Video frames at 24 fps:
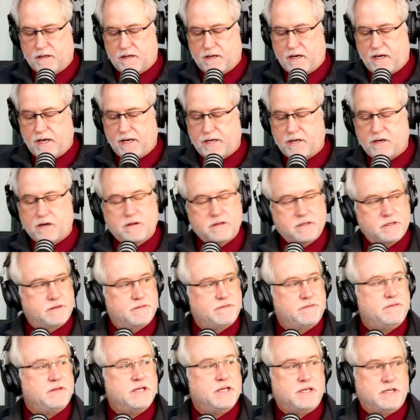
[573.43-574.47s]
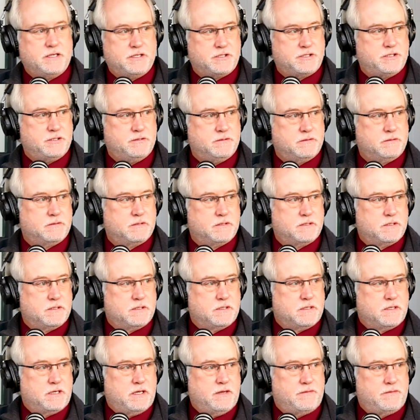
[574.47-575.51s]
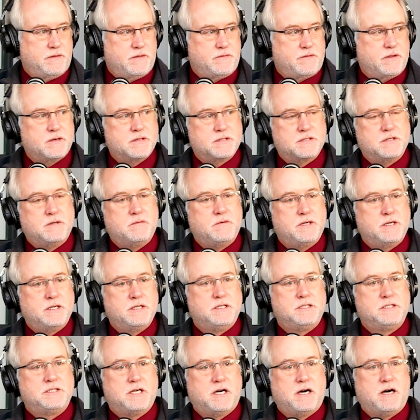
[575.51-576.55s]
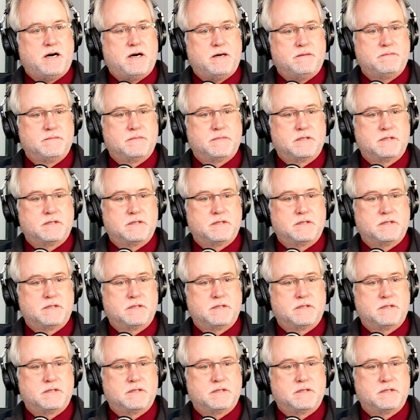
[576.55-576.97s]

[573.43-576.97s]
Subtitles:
I call it a fit issue. If there's someone in a job